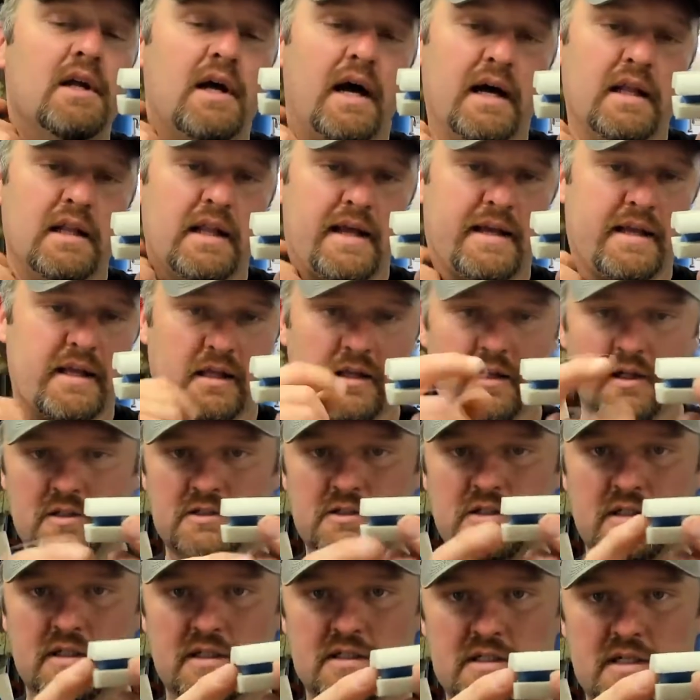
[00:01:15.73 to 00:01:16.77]
I like it
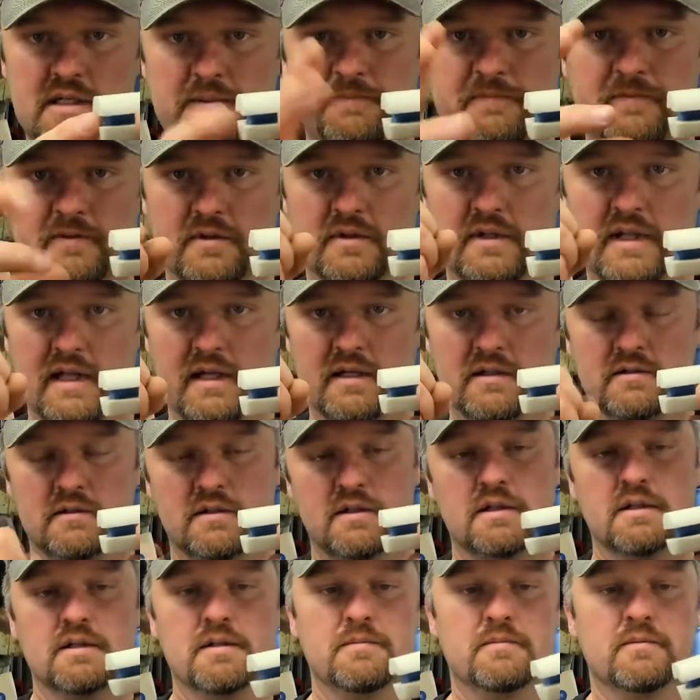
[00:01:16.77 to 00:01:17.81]
closer to the tip for that
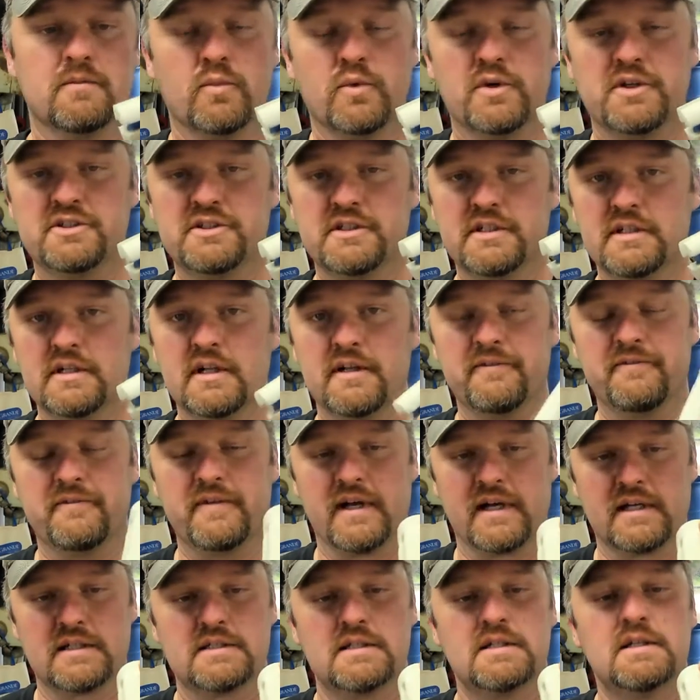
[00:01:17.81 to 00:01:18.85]
um, rigid
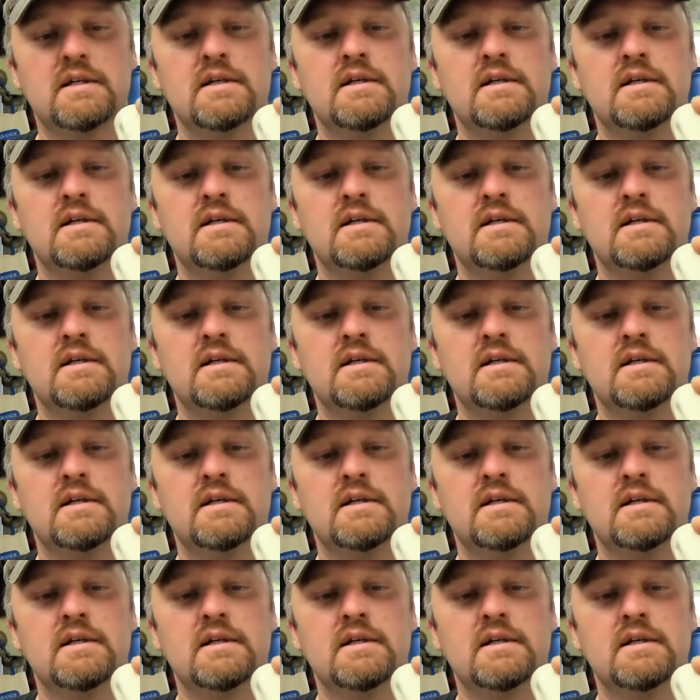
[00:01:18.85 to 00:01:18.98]
effect.